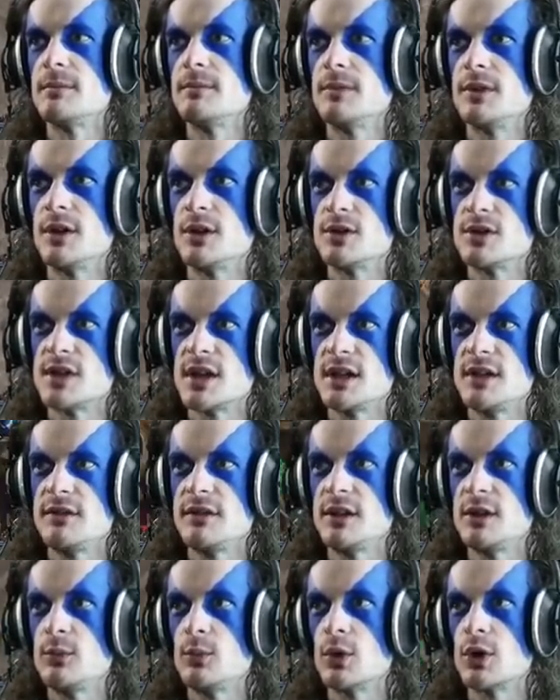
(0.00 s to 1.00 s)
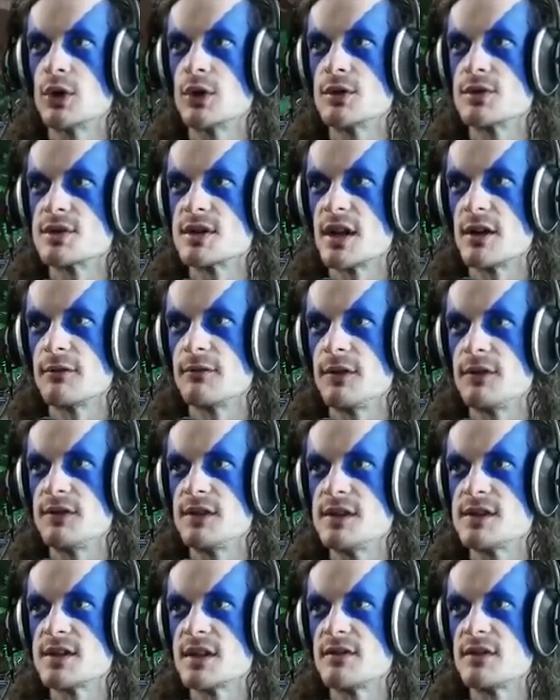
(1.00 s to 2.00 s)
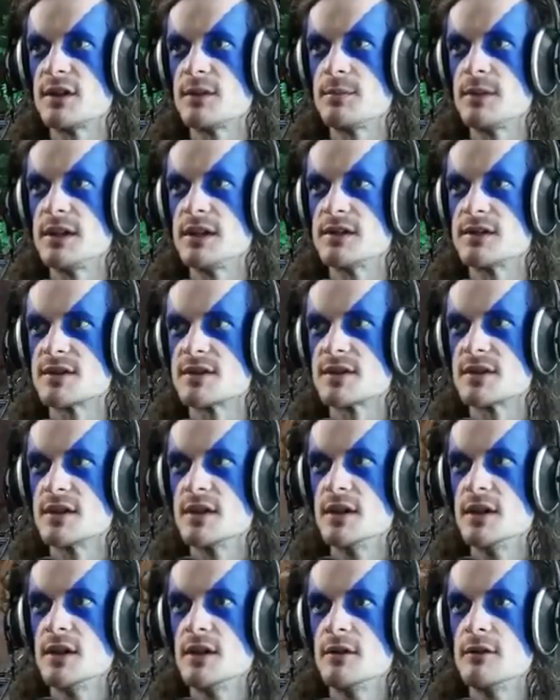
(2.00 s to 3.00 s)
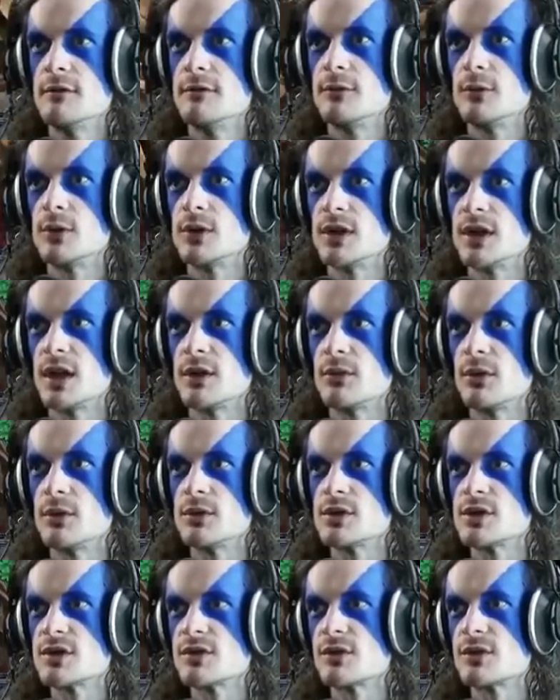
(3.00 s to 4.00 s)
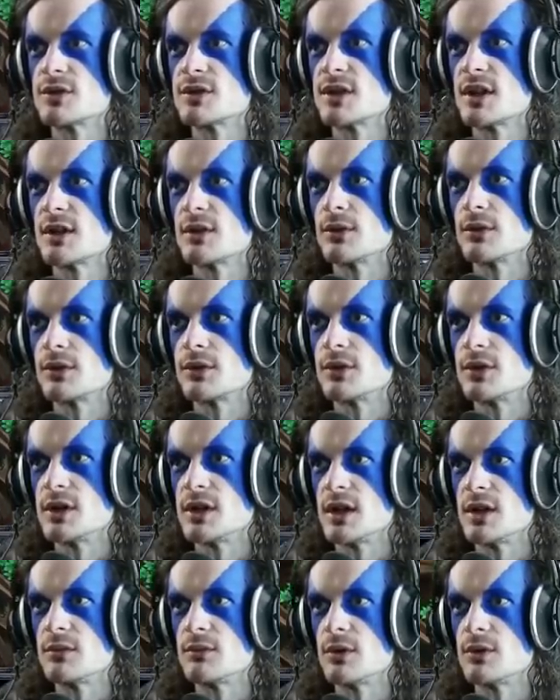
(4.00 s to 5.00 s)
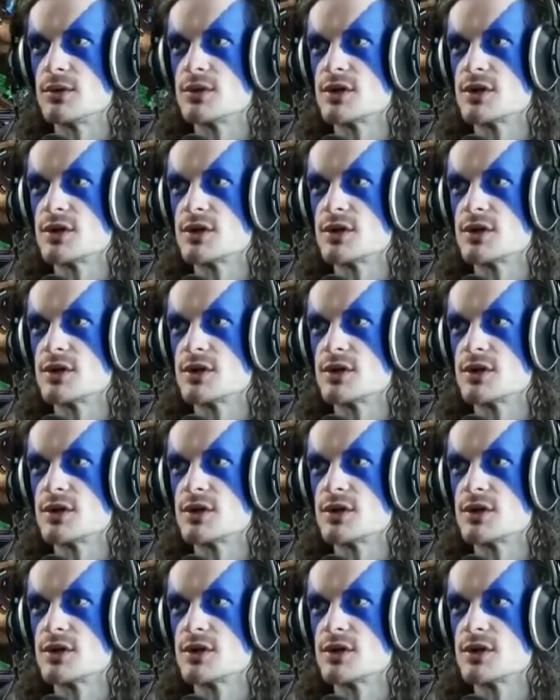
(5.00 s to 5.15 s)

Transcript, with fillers: They're dead even in workers now, fifty-seven apiece. forty-eight roaches for Serral, thirty-eight roaches